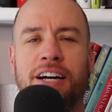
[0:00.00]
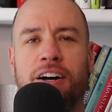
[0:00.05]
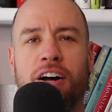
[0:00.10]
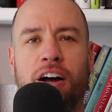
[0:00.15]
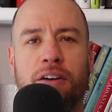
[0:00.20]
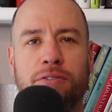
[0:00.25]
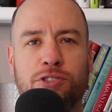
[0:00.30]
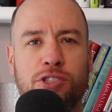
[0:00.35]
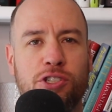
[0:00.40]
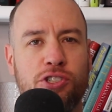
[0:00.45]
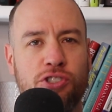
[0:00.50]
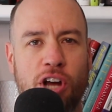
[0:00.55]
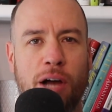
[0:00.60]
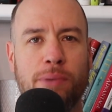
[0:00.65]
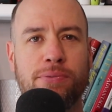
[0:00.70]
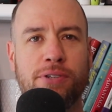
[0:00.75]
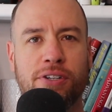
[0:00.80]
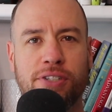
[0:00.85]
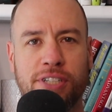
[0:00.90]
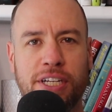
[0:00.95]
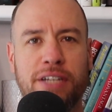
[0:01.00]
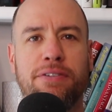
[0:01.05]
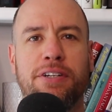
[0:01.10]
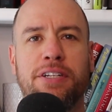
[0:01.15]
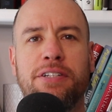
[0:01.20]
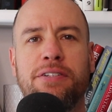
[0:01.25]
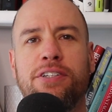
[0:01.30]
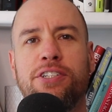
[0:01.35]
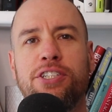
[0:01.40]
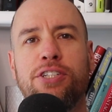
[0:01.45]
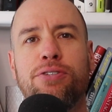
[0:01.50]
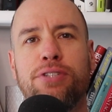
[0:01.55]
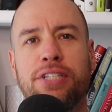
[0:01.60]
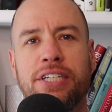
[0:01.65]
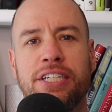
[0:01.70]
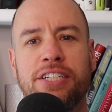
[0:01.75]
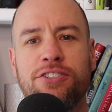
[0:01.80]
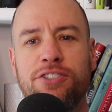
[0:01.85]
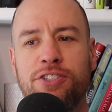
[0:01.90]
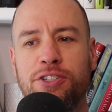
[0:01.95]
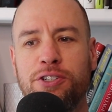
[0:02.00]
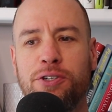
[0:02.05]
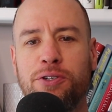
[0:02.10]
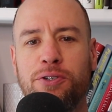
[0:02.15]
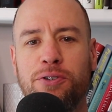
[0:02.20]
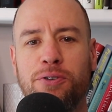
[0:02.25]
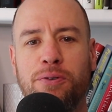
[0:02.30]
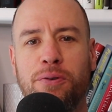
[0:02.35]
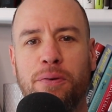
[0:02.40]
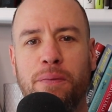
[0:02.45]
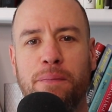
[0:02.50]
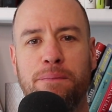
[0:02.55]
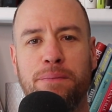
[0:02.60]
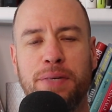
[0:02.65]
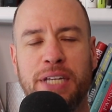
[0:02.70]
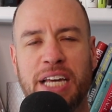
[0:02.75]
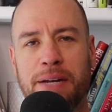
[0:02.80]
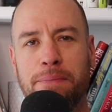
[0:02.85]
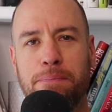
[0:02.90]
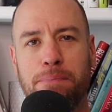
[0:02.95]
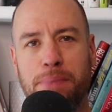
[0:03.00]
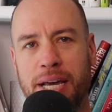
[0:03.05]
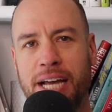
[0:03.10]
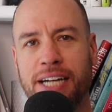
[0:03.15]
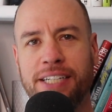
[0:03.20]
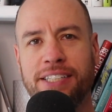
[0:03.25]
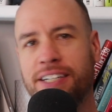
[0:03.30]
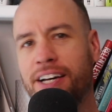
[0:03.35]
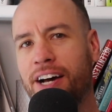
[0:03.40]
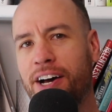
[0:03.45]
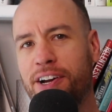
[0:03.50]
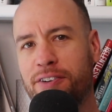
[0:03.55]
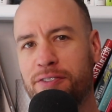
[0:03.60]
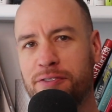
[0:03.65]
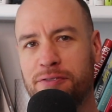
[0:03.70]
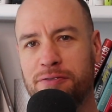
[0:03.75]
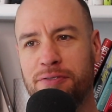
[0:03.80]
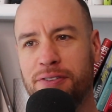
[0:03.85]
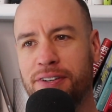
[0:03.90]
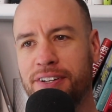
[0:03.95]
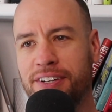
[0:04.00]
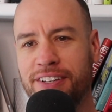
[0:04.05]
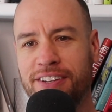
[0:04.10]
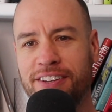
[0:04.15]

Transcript: Obviously, jobs aren't given. You need to get picked out of